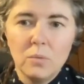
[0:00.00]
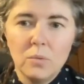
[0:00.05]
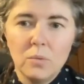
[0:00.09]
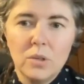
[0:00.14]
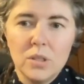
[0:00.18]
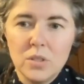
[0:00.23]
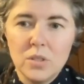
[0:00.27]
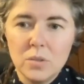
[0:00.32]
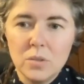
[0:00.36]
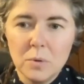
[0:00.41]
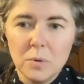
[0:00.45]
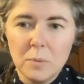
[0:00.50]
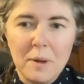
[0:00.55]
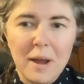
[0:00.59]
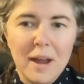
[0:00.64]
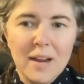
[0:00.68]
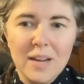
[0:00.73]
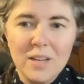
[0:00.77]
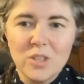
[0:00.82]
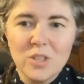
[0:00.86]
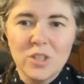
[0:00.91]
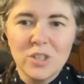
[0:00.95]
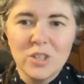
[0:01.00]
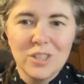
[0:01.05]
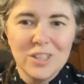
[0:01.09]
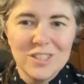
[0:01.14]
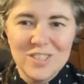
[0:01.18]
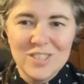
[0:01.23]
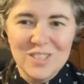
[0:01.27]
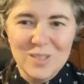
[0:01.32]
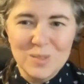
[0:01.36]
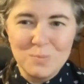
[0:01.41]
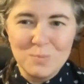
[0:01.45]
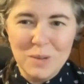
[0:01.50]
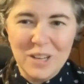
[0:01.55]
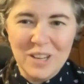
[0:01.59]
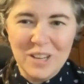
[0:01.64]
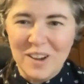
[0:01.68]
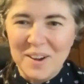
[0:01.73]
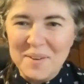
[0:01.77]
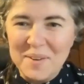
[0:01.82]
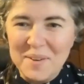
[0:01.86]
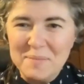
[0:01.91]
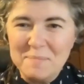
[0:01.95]
Consumer packaged goods has
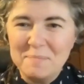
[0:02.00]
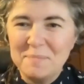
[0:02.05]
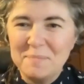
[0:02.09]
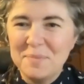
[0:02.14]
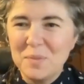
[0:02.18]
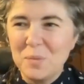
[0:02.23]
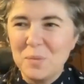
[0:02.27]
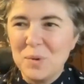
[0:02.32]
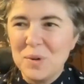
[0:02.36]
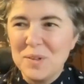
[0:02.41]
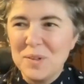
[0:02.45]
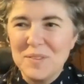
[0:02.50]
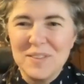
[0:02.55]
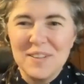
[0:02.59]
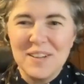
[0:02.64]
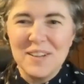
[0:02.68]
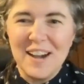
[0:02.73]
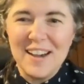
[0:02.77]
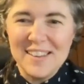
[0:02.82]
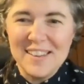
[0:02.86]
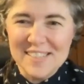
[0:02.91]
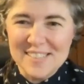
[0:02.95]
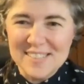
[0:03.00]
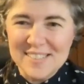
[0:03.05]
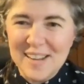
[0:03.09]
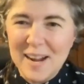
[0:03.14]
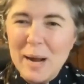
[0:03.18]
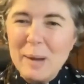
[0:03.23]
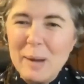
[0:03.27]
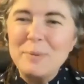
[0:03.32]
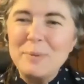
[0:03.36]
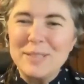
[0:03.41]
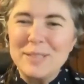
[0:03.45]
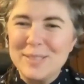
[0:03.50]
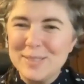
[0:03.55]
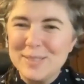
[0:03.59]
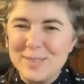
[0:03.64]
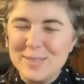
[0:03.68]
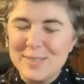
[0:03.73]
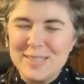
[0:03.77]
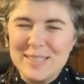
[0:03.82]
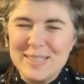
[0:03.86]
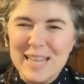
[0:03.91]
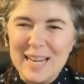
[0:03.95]
become one of the hottest topics in
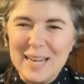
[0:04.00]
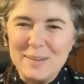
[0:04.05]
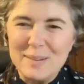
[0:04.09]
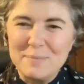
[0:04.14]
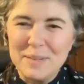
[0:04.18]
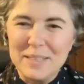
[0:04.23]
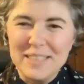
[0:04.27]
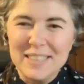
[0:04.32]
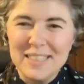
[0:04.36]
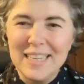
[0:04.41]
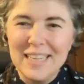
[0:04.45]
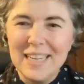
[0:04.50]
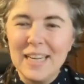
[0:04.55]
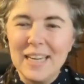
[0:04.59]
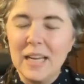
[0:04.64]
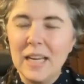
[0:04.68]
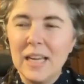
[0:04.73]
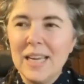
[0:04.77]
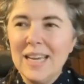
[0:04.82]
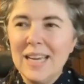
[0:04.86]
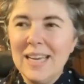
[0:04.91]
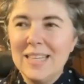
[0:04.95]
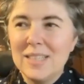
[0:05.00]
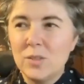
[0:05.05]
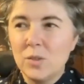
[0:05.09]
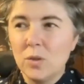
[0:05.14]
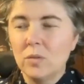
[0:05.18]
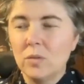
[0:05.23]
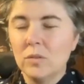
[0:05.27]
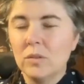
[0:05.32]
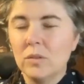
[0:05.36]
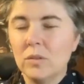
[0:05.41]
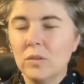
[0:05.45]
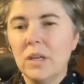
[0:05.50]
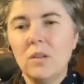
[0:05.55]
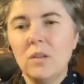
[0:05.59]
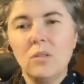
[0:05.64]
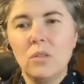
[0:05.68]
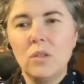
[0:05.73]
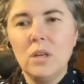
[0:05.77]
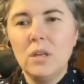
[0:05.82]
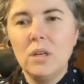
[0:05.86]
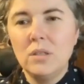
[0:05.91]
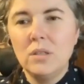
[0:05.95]
sustainability. It's certainly
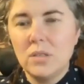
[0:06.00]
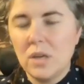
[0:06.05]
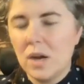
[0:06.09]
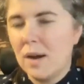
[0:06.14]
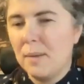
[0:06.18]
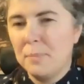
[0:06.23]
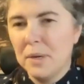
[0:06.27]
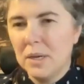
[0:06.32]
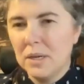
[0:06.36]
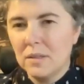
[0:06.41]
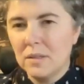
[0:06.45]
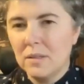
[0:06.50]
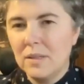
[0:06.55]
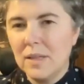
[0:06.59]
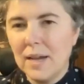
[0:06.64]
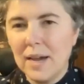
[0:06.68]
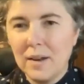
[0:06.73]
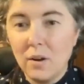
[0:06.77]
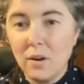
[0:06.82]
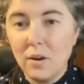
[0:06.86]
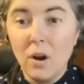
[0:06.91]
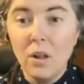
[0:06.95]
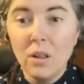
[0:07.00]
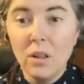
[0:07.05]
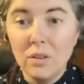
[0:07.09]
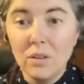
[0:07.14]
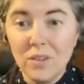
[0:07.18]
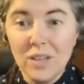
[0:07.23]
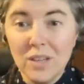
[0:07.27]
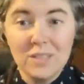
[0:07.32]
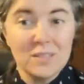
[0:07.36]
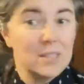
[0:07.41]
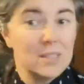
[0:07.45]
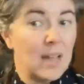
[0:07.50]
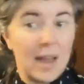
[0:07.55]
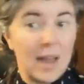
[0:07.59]
the topic that all of us